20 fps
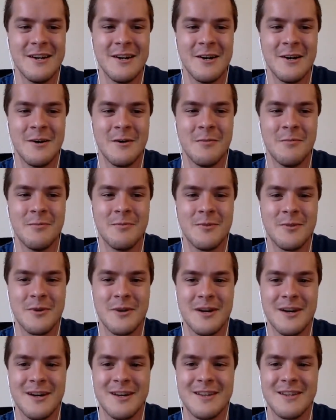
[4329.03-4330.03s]

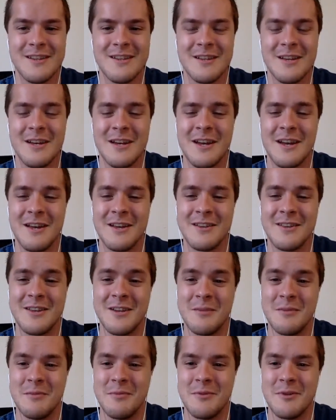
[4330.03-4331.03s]
So I
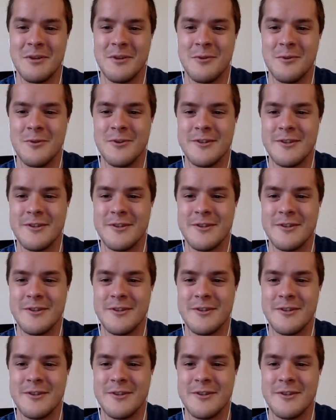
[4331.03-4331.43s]
think it'd be pretty cool